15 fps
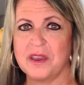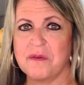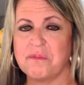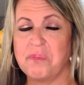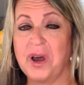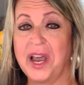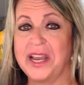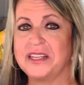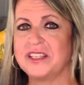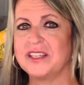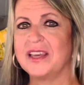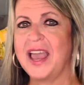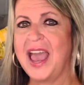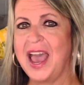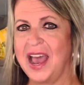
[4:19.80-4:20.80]
But
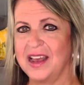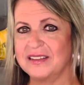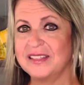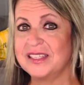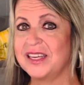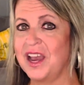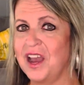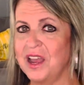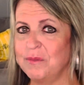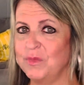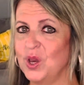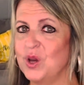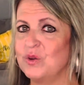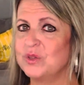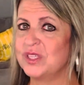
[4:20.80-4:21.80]
as time
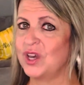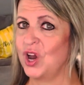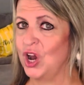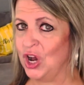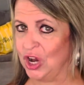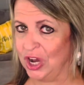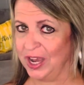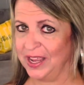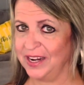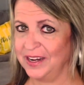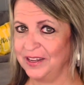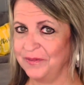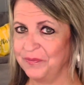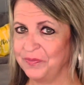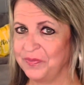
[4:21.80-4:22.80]
goes on,
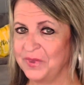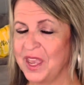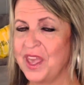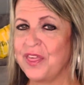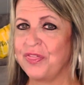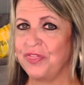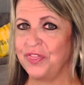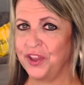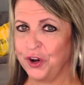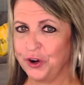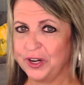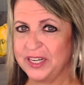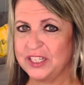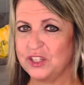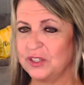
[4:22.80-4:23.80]
they're
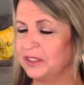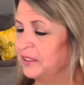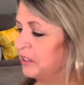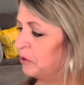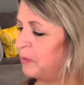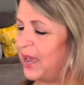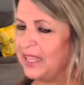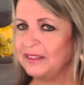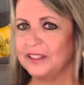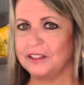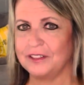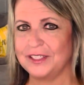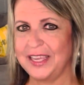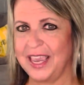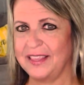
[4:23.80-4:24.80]
going to little by little
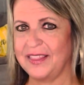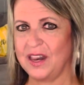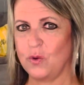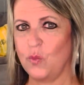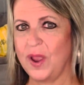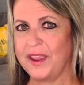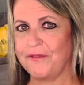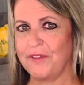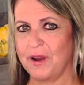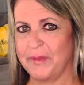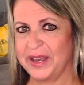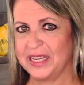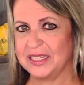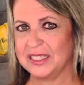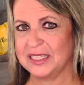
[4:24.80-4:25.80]
take that away from
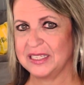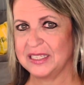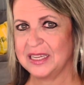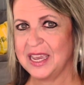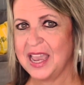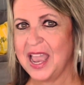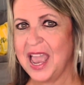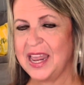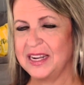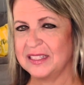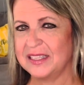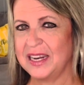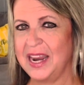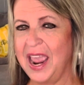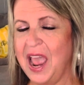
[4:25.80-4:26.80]
us. And it's
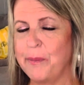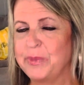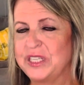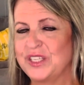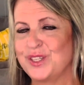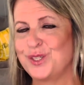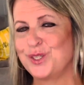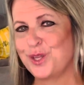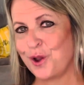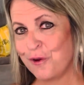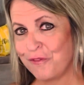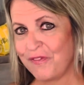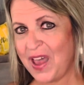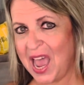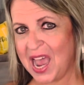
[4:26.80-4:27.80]
going to happen so
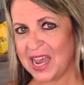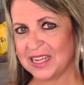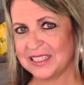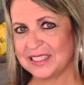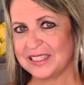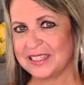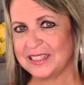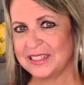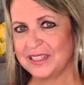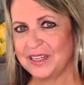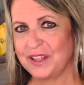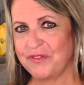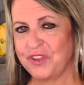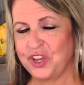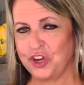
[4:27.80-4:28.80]
fast
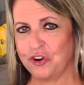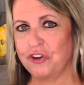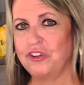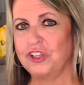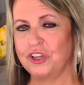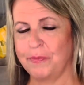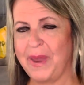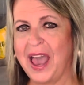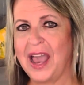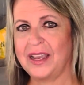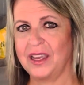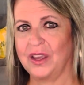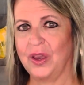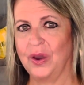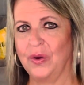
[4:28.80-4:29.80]
that you're going to look back
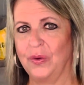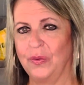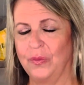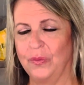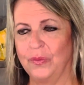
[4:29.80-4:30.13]
and go,